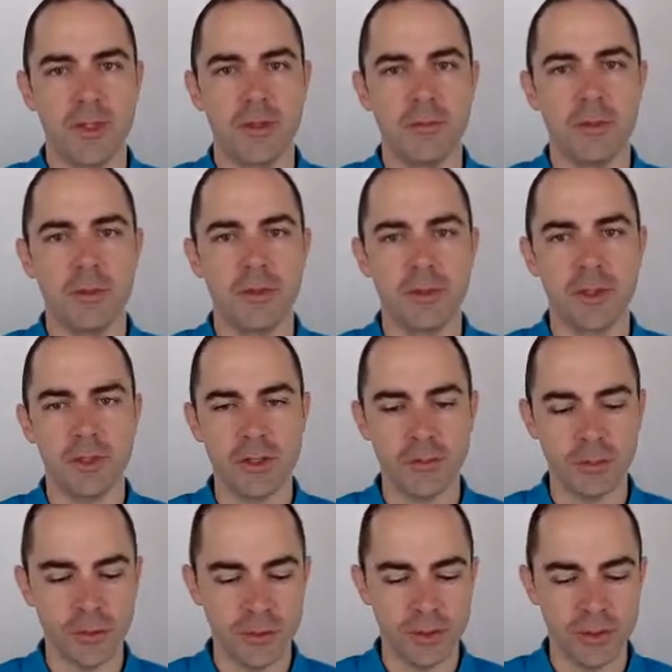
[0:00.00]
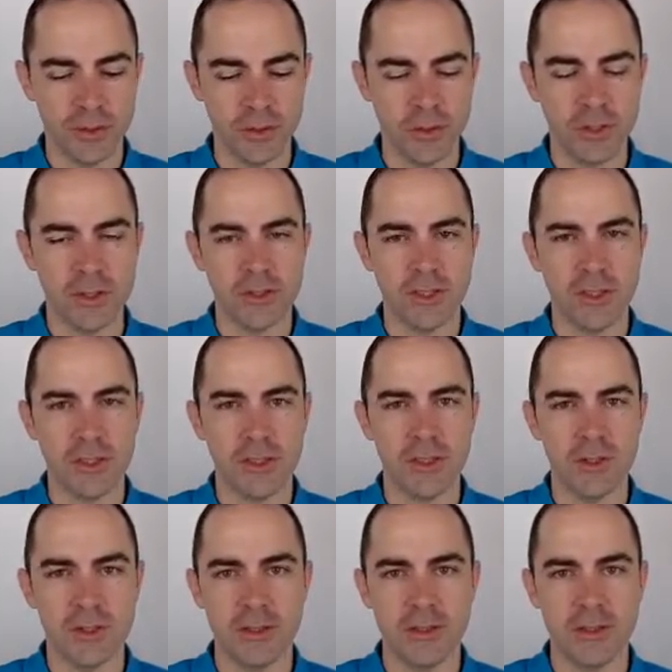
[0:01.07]
because it's important to understand
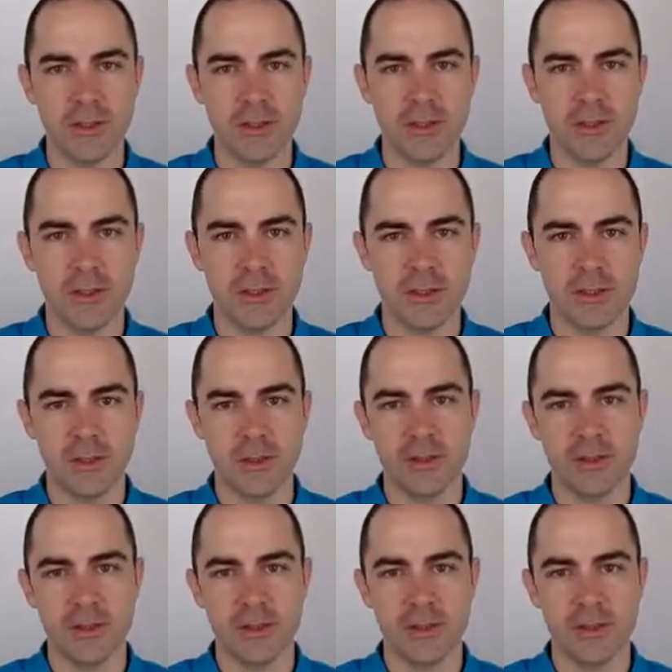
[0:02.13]
this